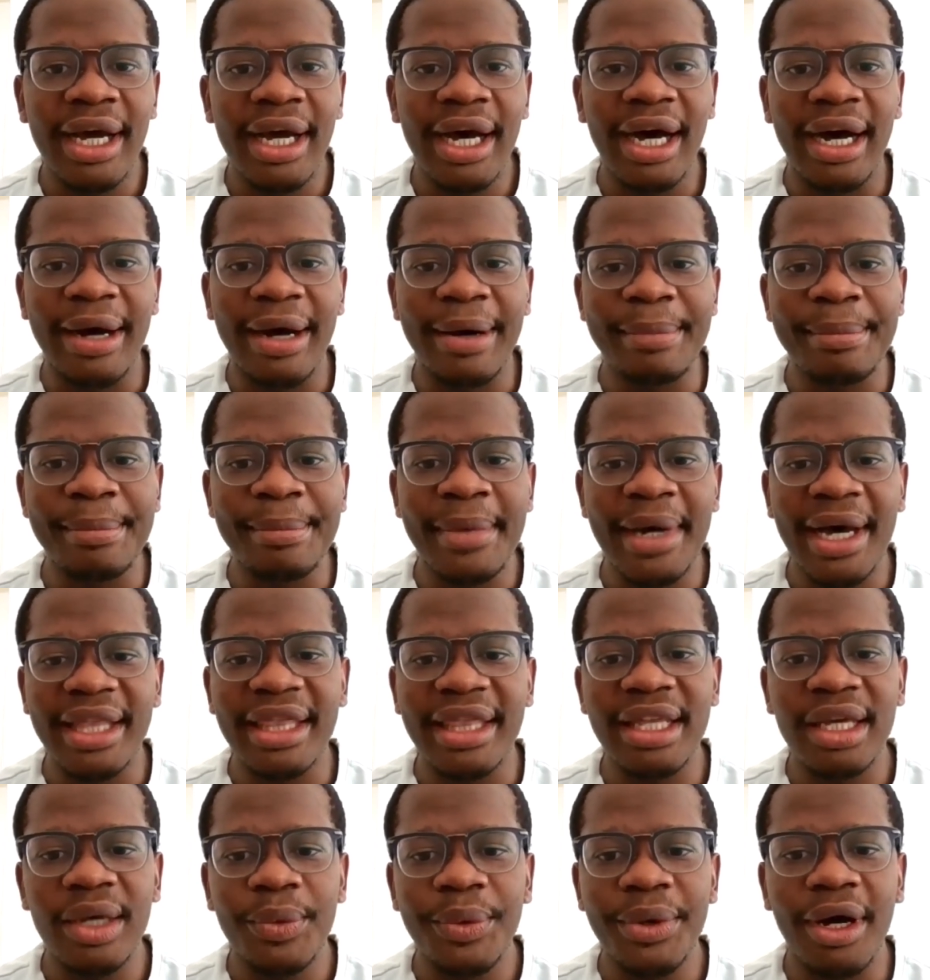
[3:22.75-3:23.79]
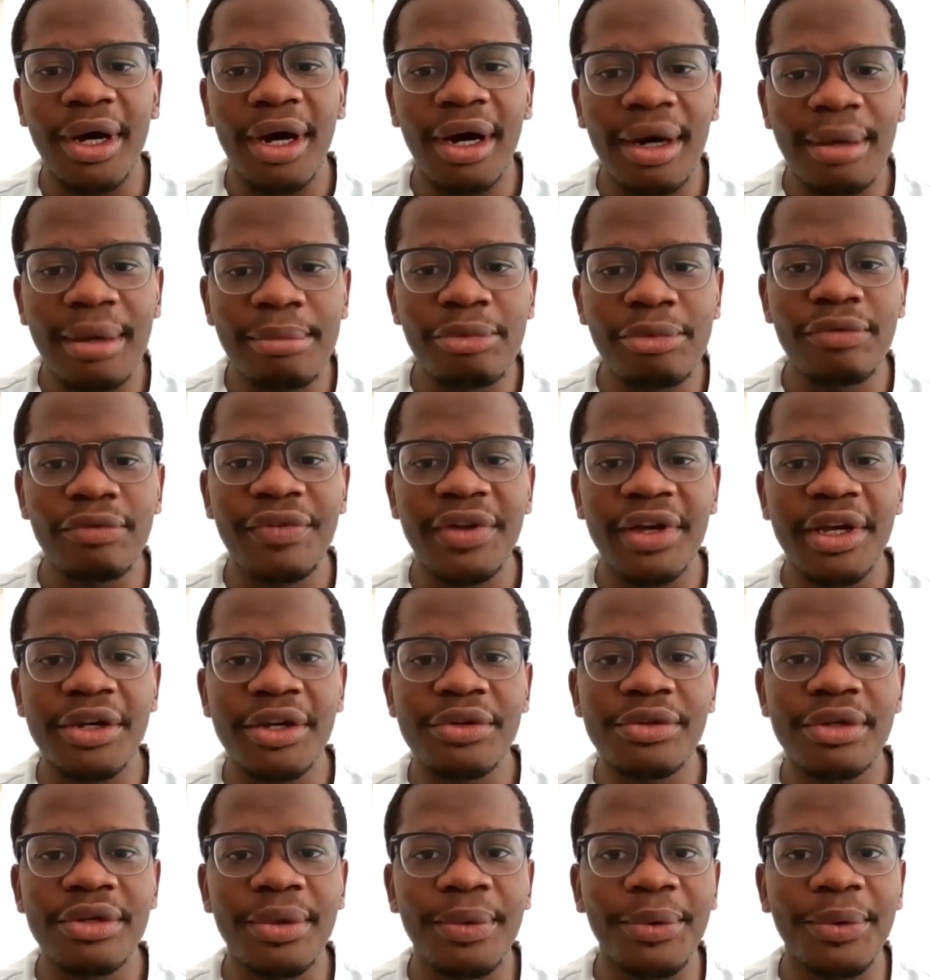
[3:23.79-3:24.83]
I think we are moving
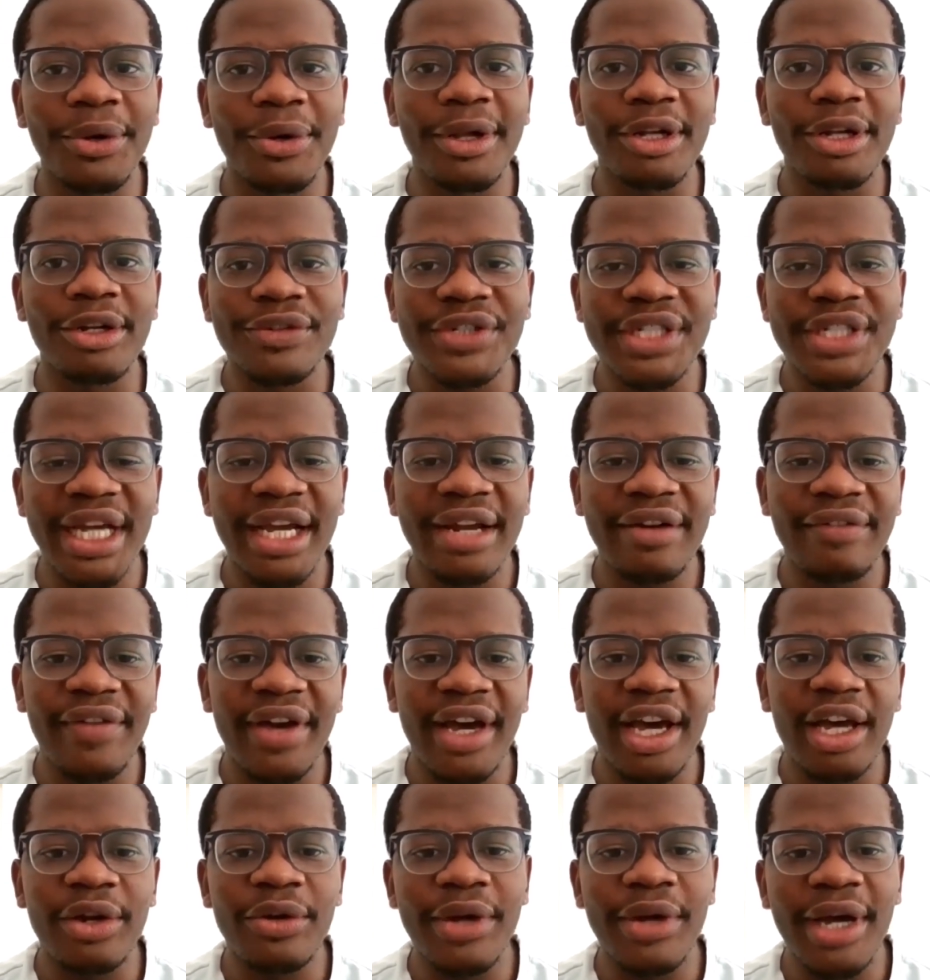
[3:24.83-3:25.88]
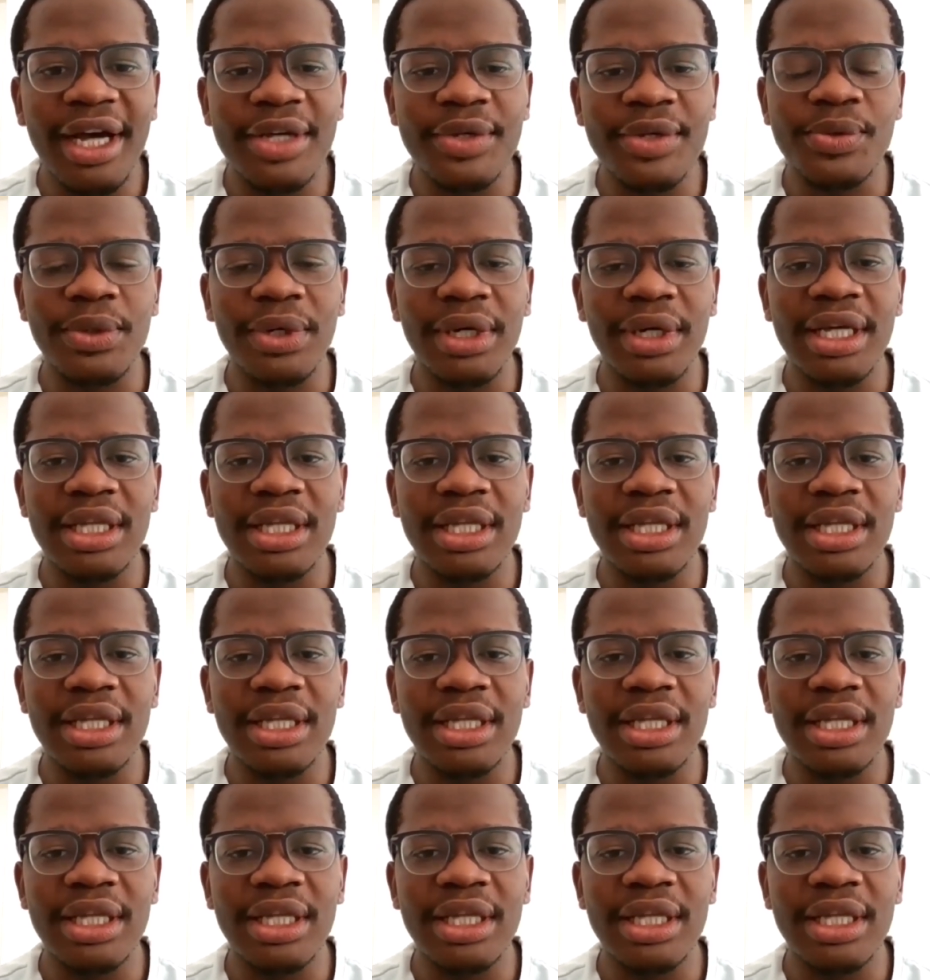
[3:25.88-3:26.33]
into a world of shared value as well.